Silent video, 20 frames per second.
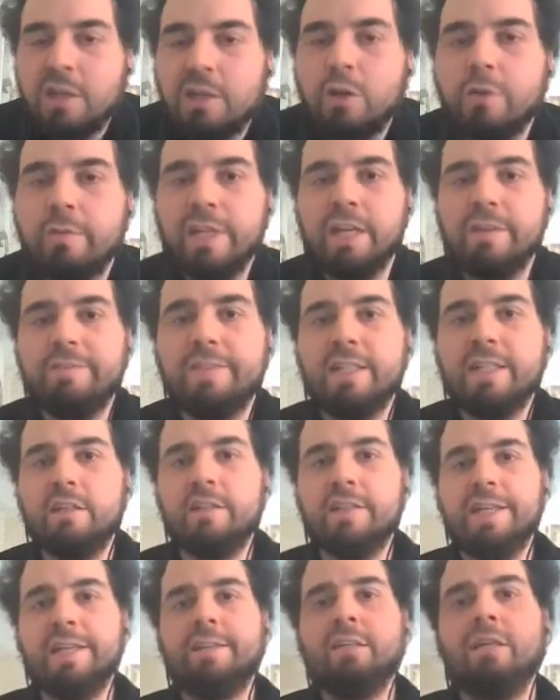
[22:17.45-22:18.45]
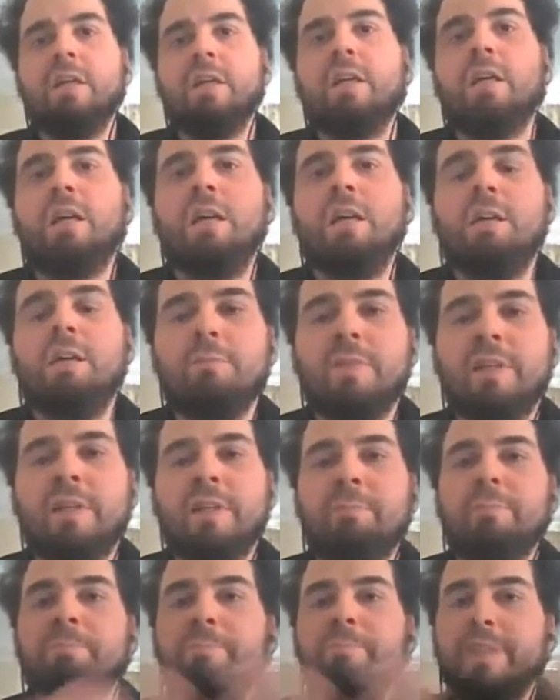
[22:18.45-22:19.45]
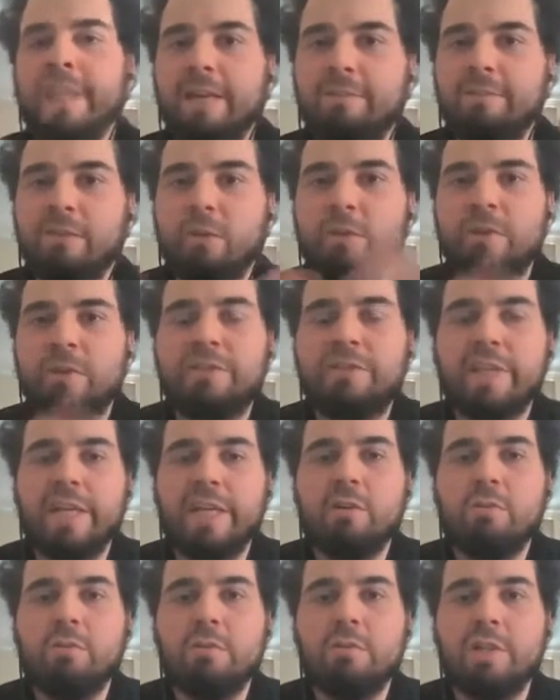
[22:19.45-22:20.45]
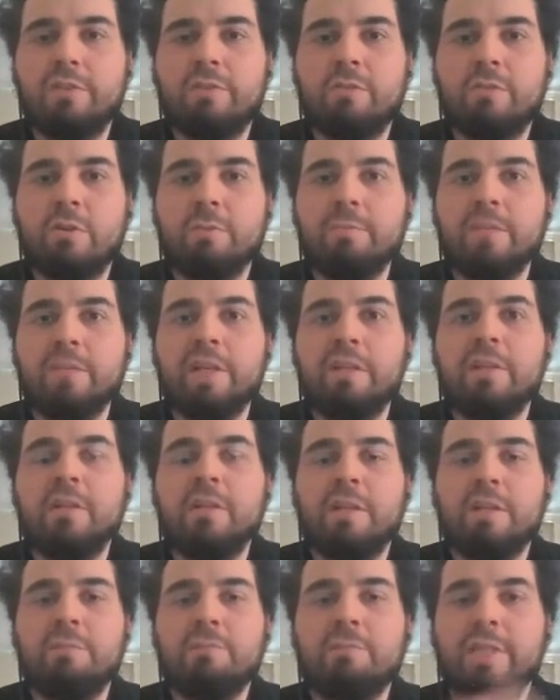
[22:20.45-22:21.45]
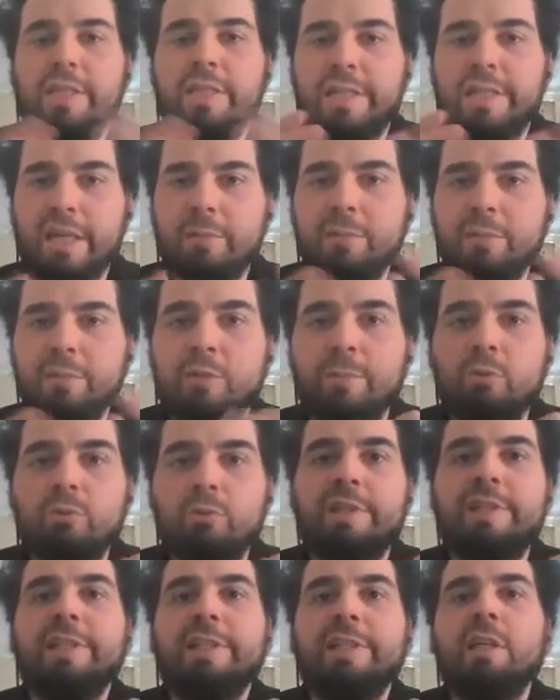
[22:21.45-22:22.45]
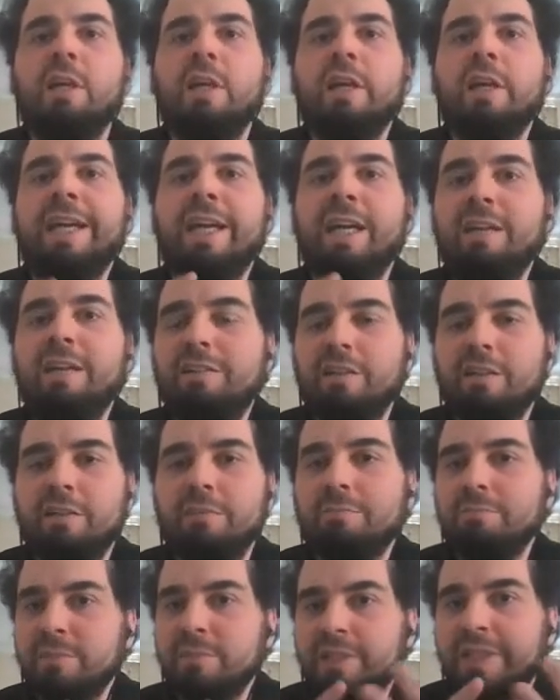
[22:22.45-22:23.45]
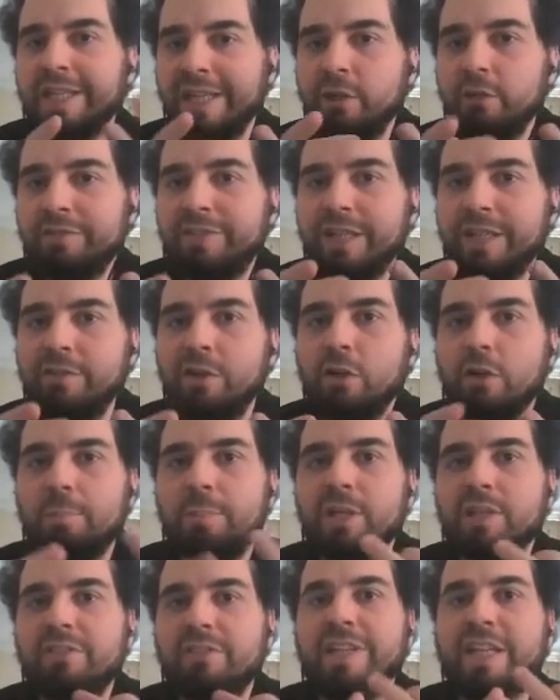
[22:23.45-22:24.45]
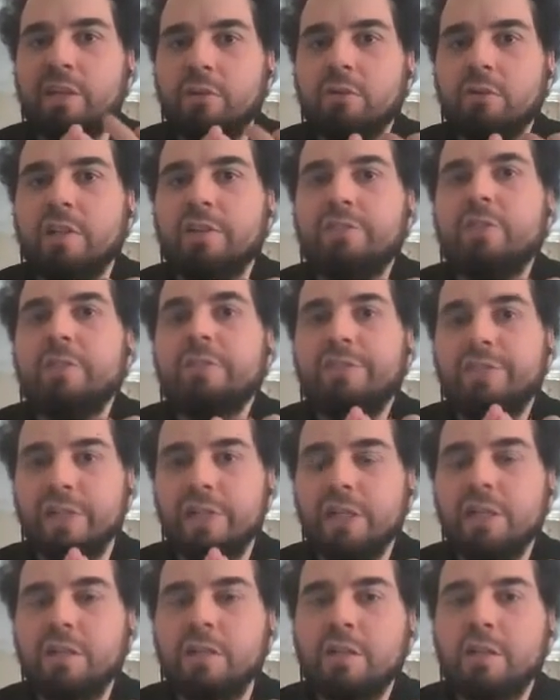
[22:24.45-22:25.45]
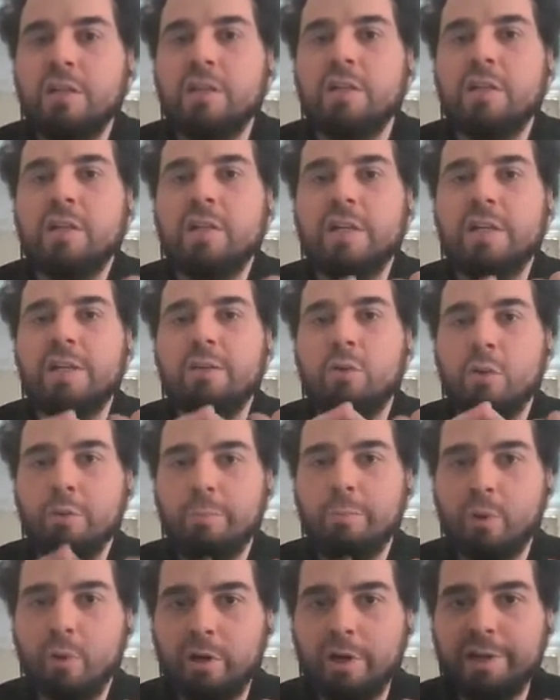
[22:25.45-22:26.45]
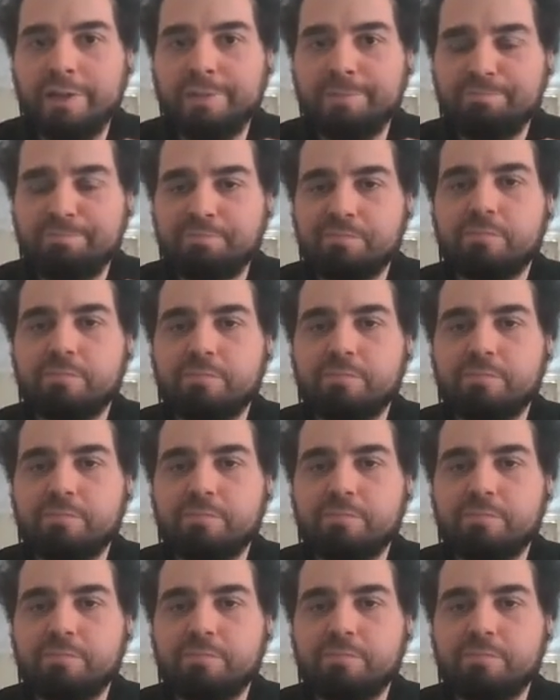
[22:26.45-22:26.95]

No, we haven't done that. We have all the stakeholders from the climate community and the kind of developer stakeholders of Silk on board.